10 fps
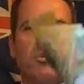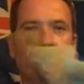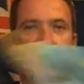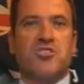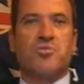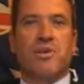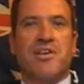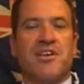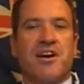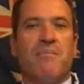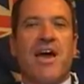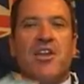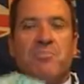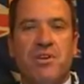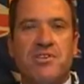residual income,
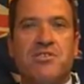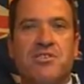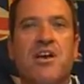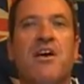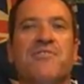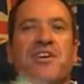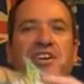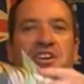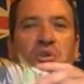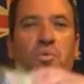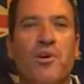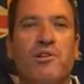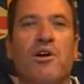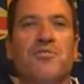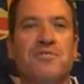and a business that you can
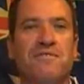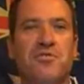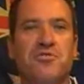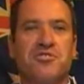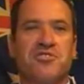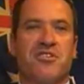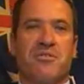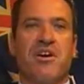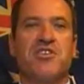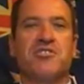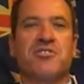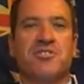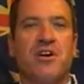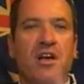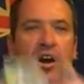will onto future
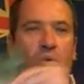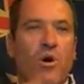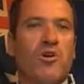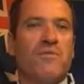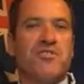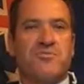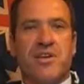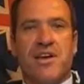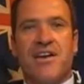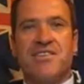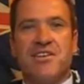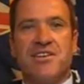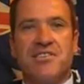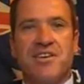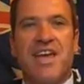generations. Welcome to Drink
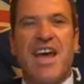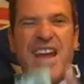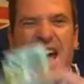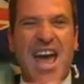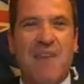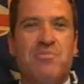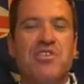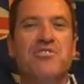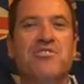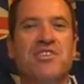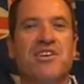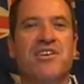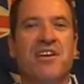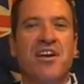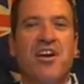ACT and a happy new
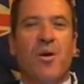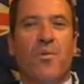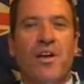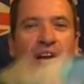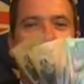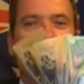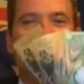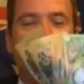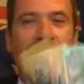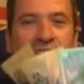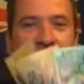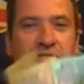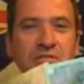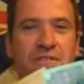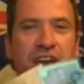year. We are going to make
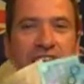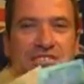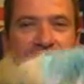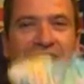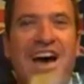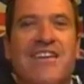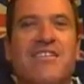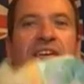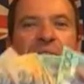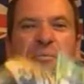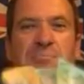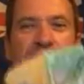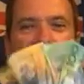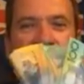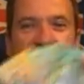2008 the
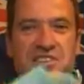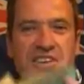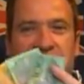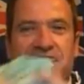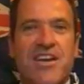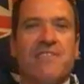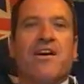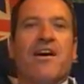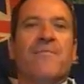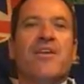best year ever.